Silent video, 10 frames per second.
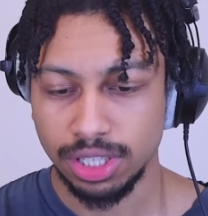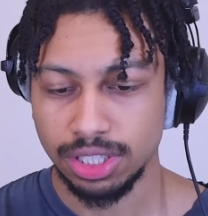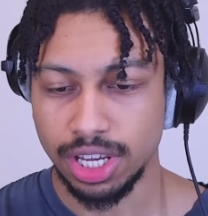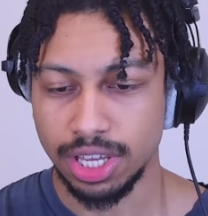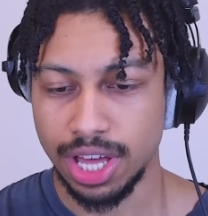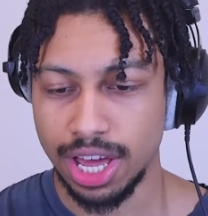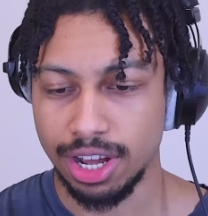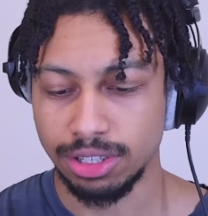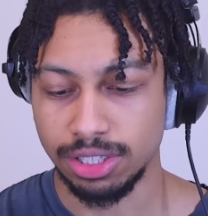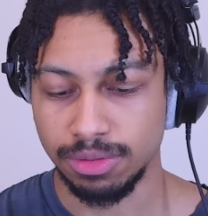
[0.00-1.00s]
Take that
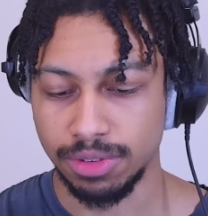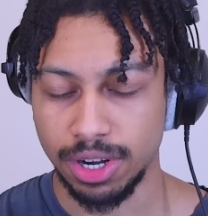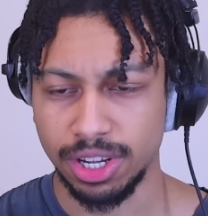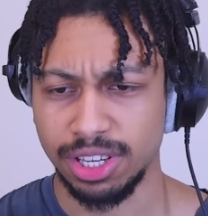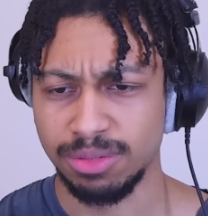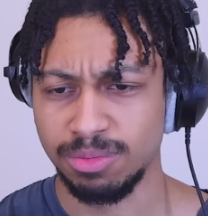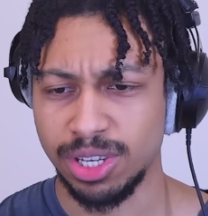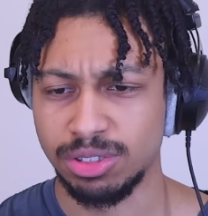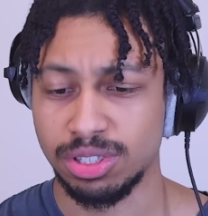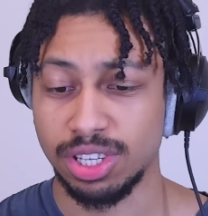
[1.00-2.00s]
out. Very
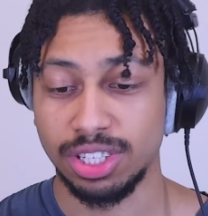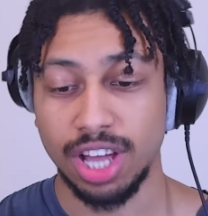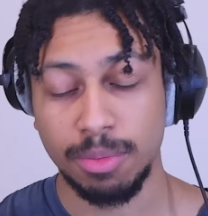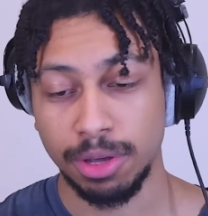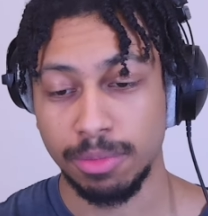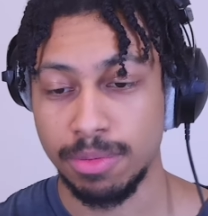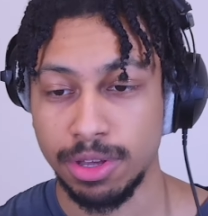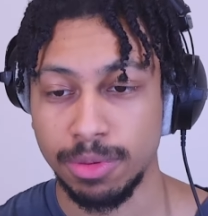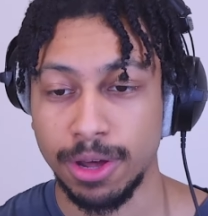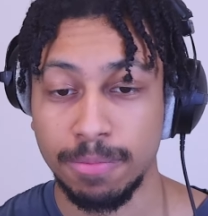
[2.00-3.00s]
interesting timing by
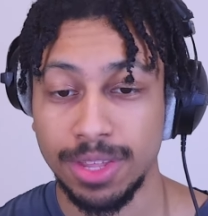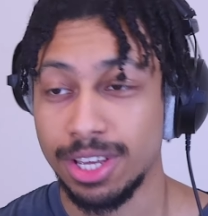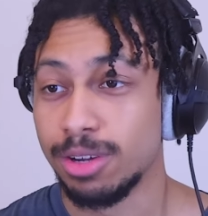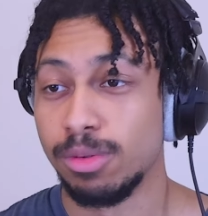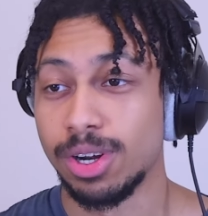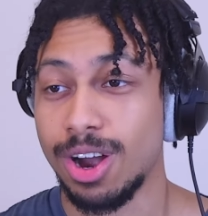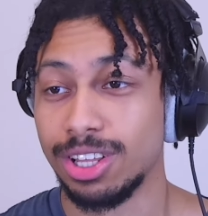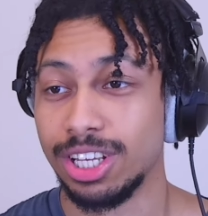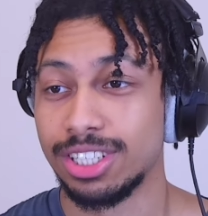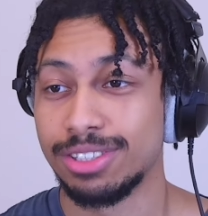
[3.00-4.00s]
me, but
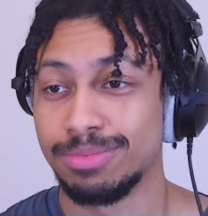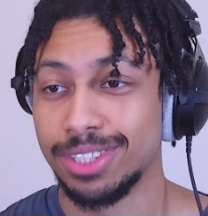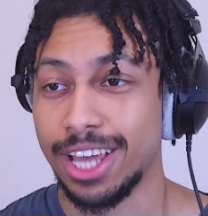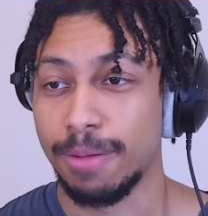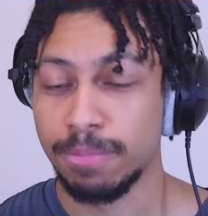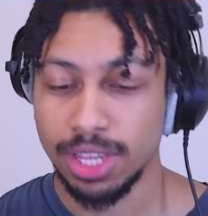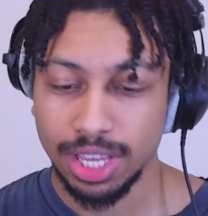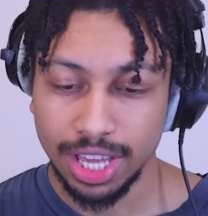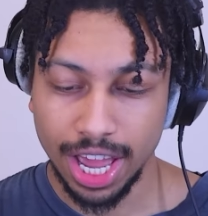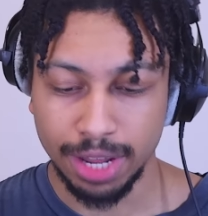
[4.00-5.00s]
regardless, yeah.
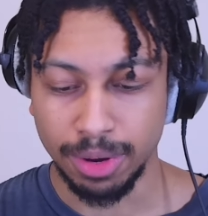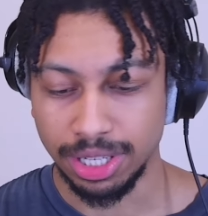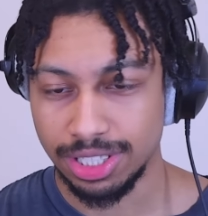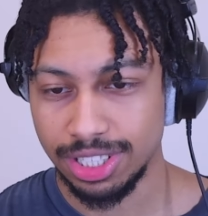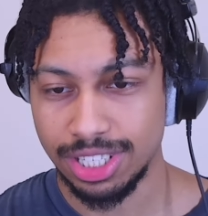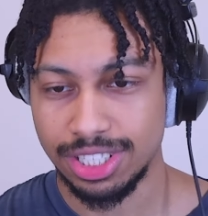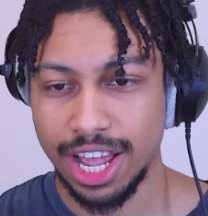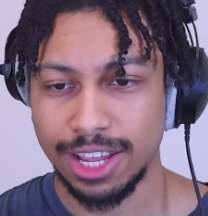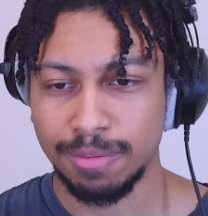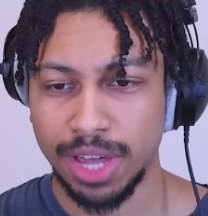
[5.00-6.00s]
Anyways, this
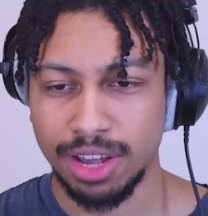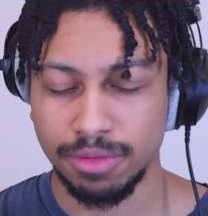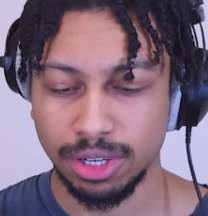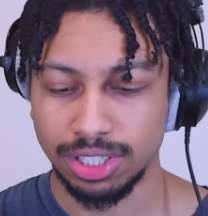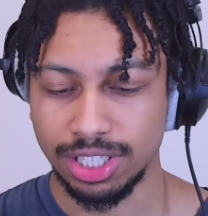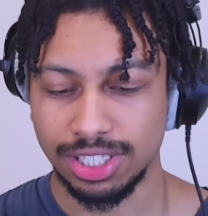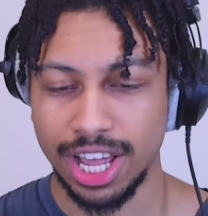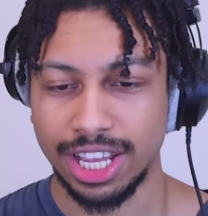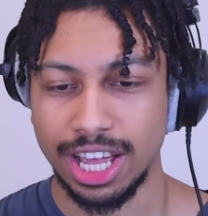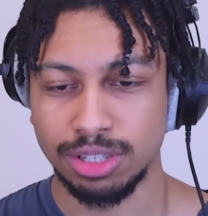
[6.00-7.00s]
deck, I have versed this
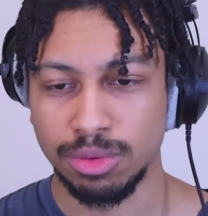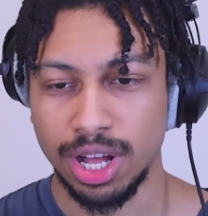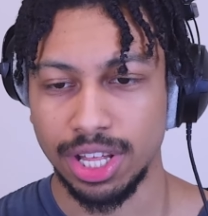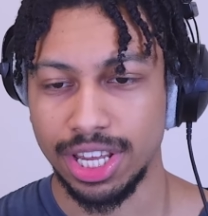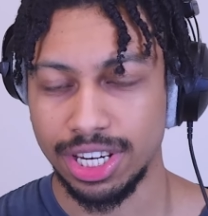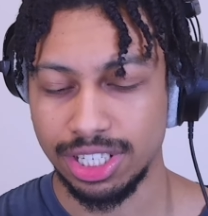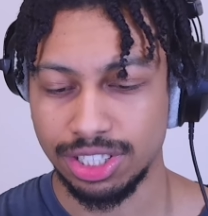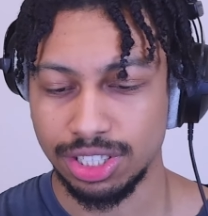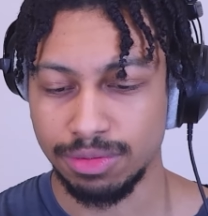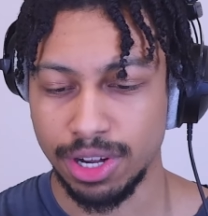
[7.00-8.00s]
deck as well, and it is
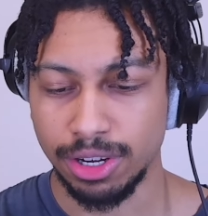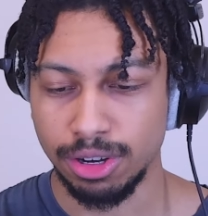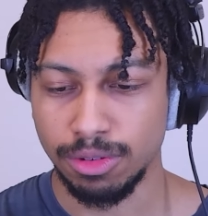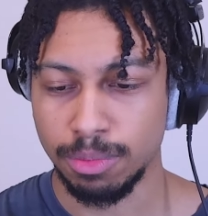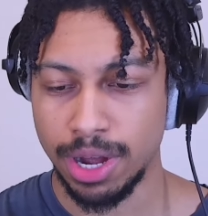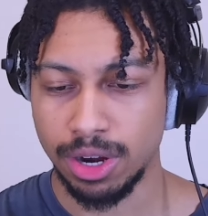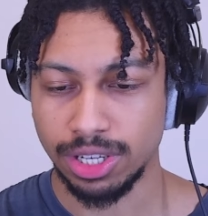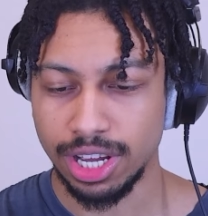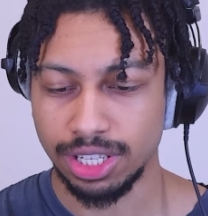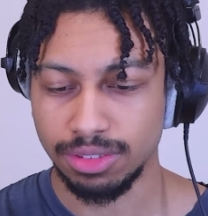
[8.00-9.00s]
just very overpowered,
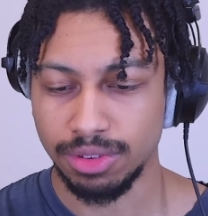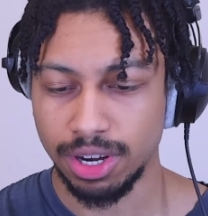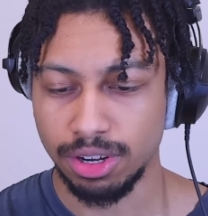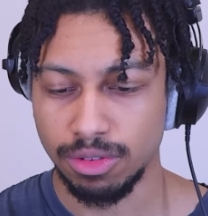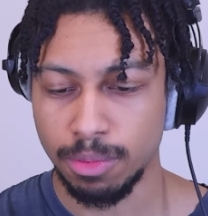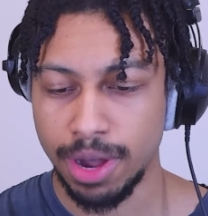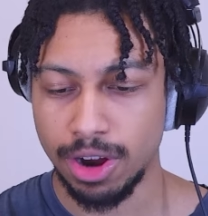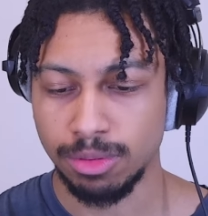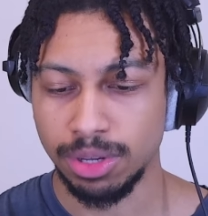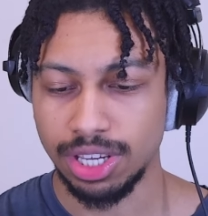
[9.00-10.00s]
guys. Very
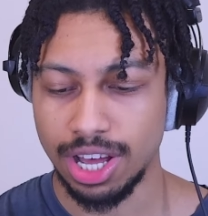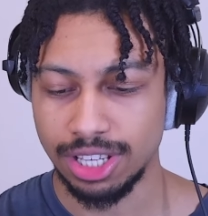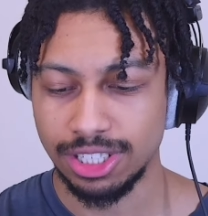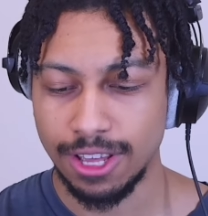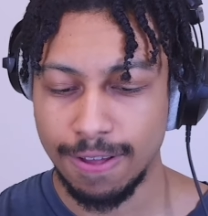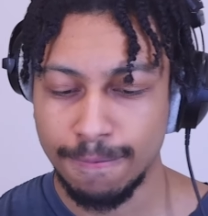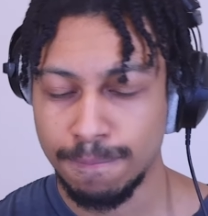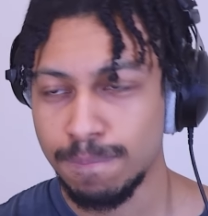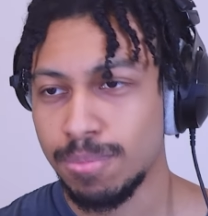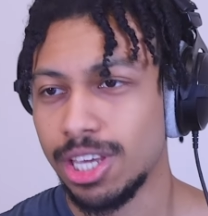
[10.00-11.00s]
overpowered because
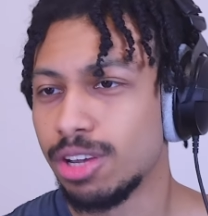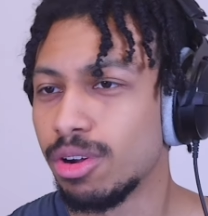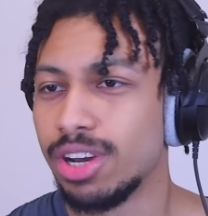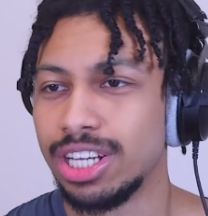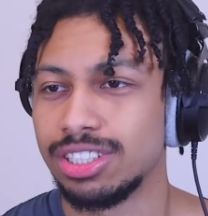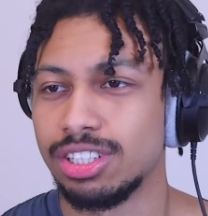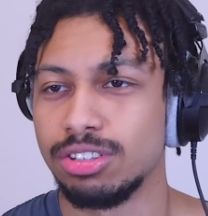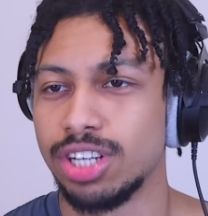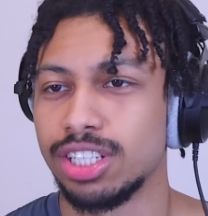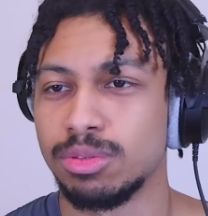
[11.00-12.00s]
the Hero Knight
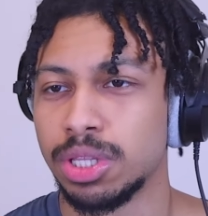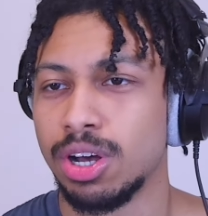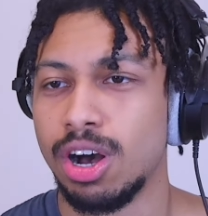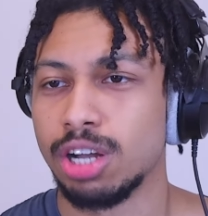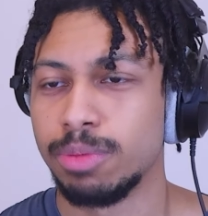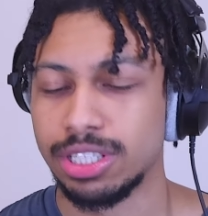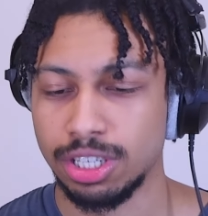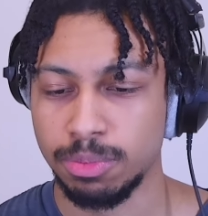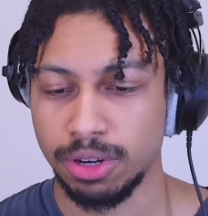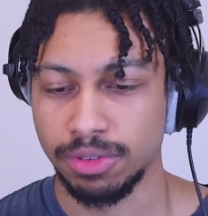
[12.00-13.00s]
synergizes with the Hog
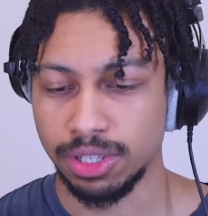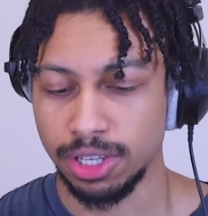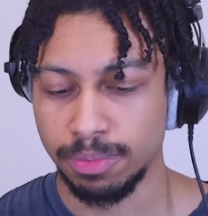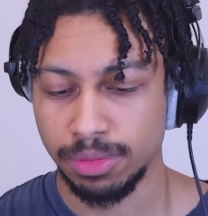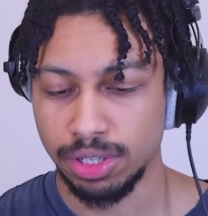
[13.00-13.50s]
basically perfectly.